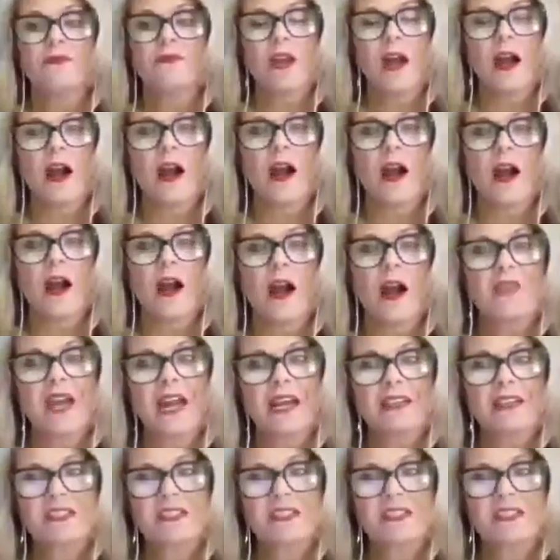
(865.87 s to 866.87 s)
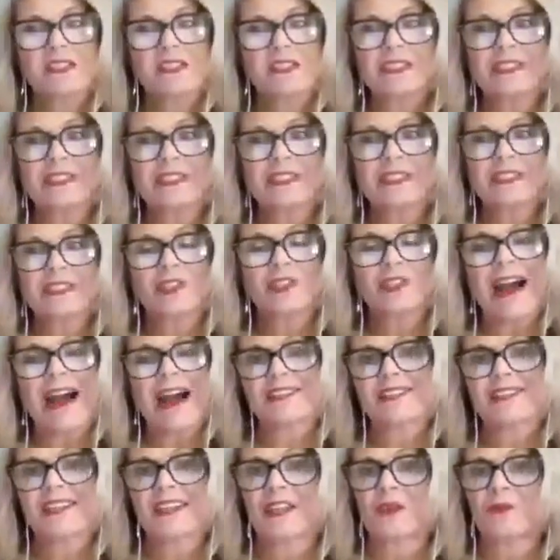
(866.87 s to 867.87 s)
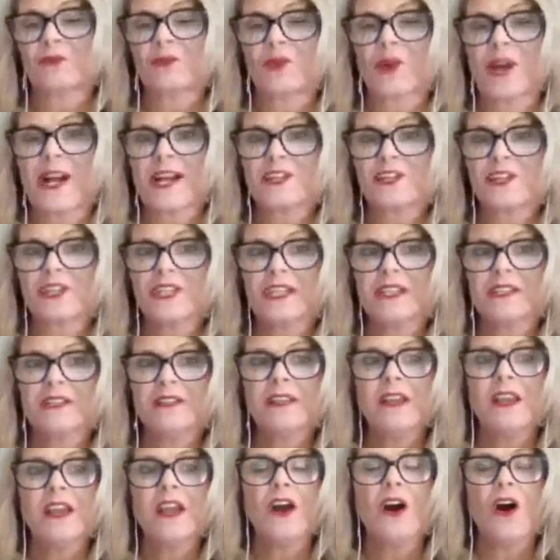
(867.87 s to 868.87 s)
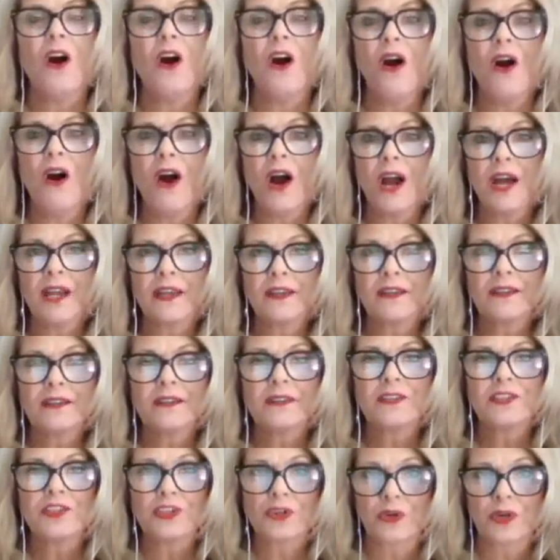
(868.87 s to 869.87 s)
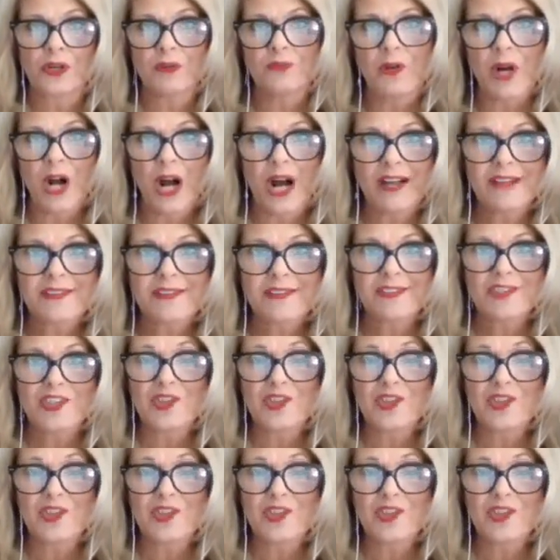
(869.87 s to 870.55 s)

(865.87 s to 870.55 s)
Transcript: That is going to leave a lasting impression on your boss.